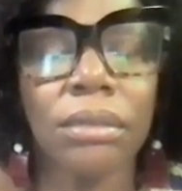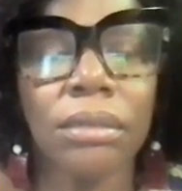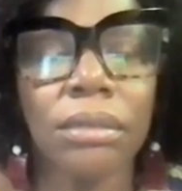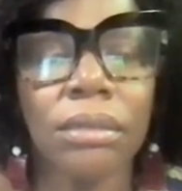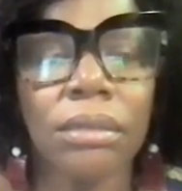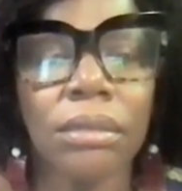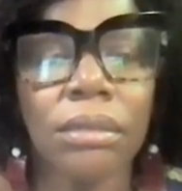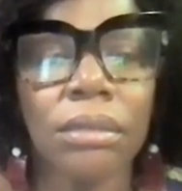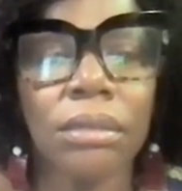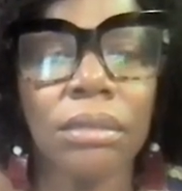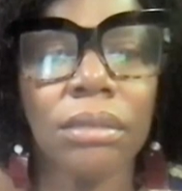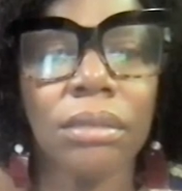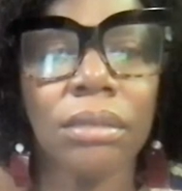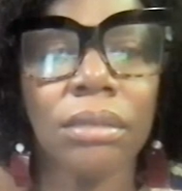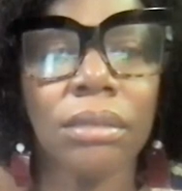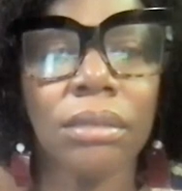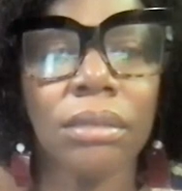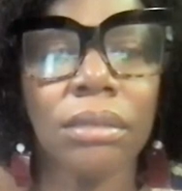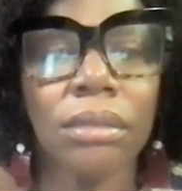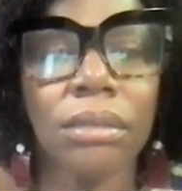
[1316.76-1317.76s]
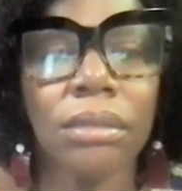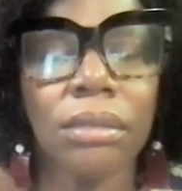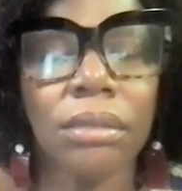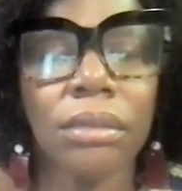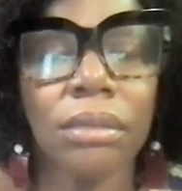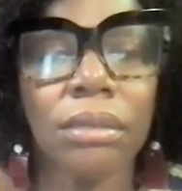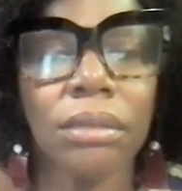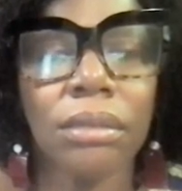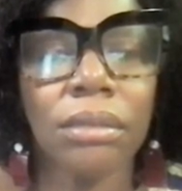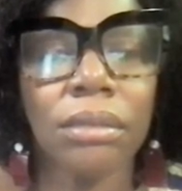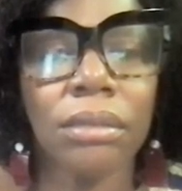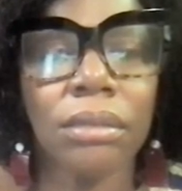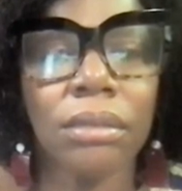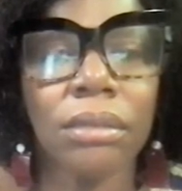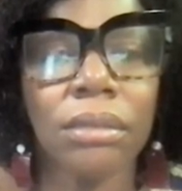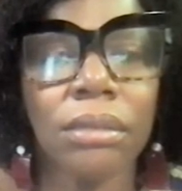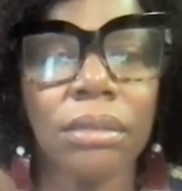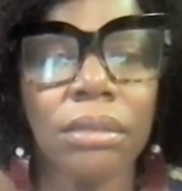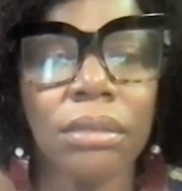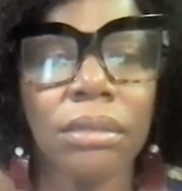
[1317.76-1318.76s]

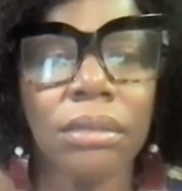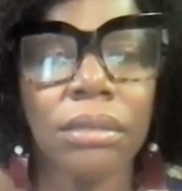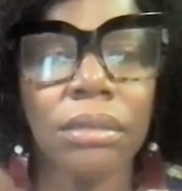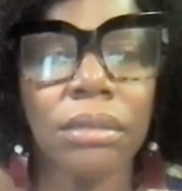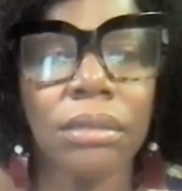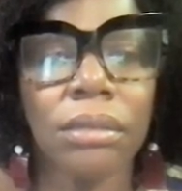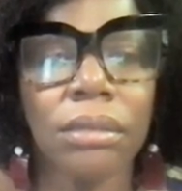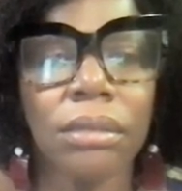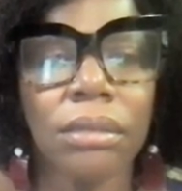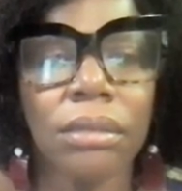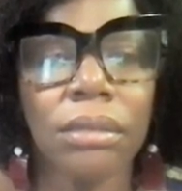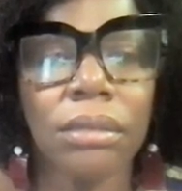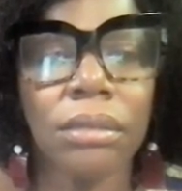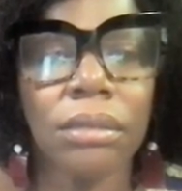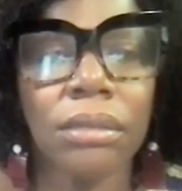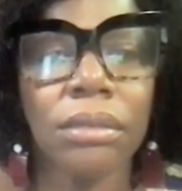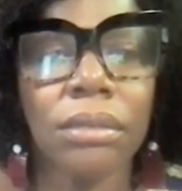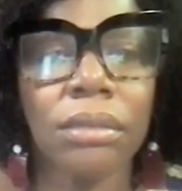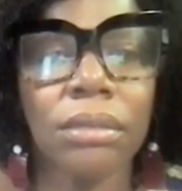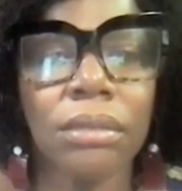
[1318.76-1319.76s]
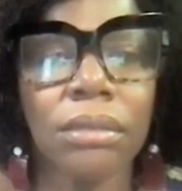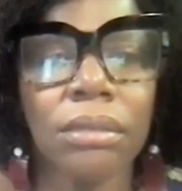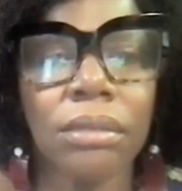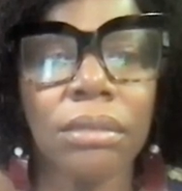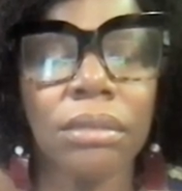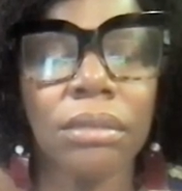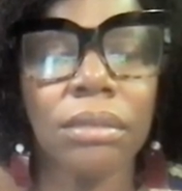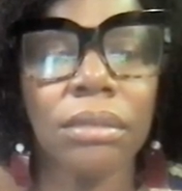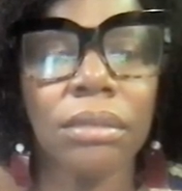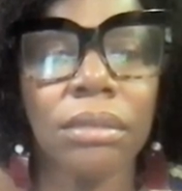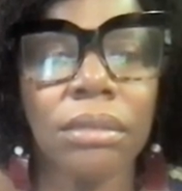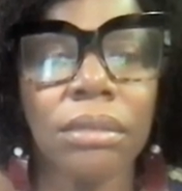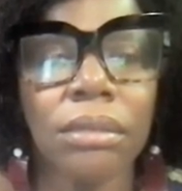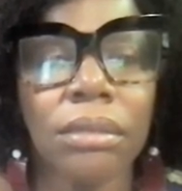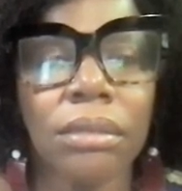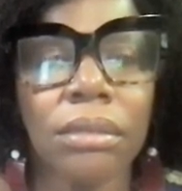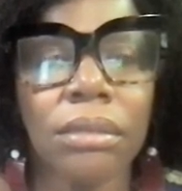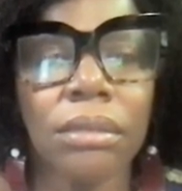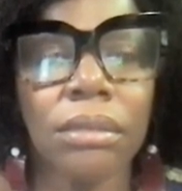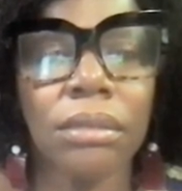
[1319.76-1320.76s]

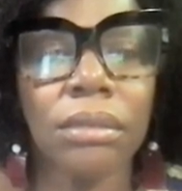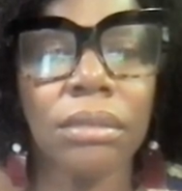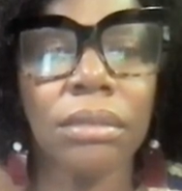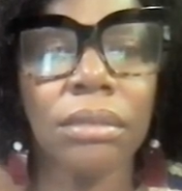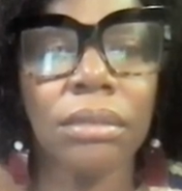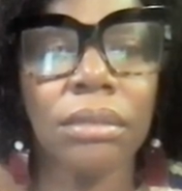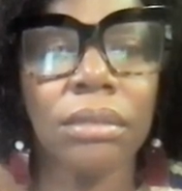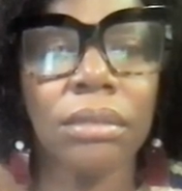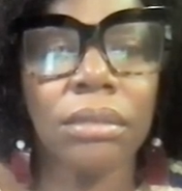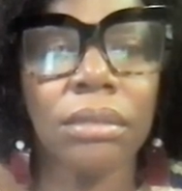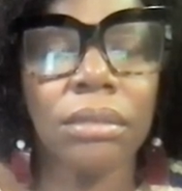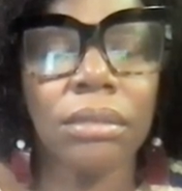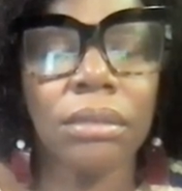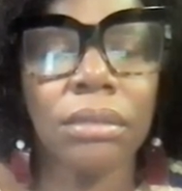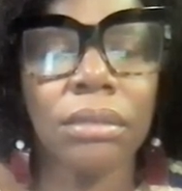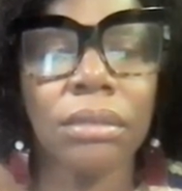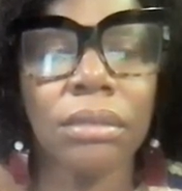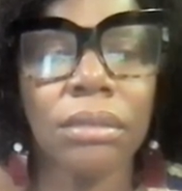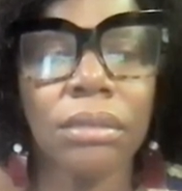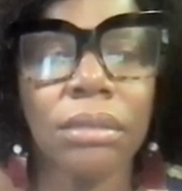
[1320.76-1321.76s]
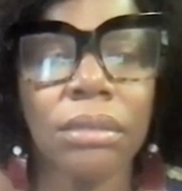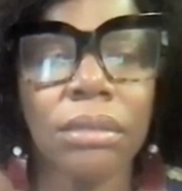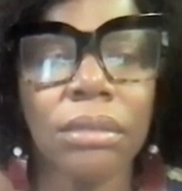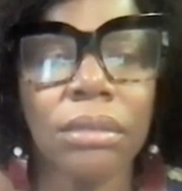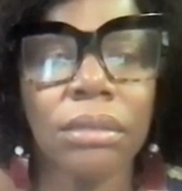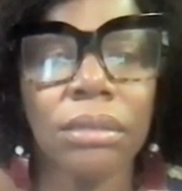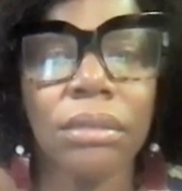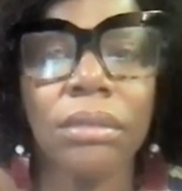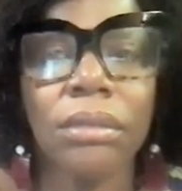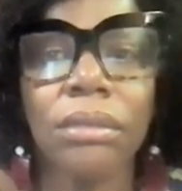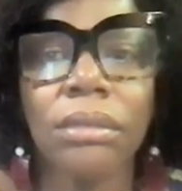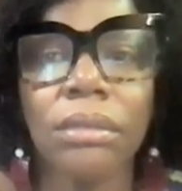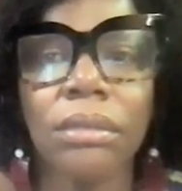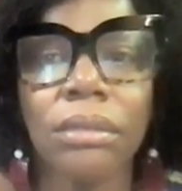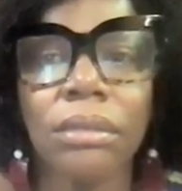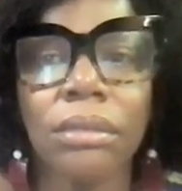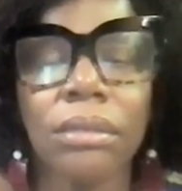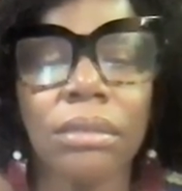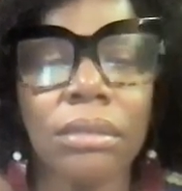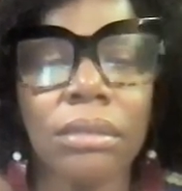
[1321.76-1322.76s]

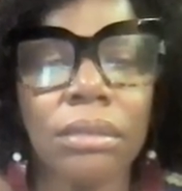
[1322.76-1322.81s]
[no speech]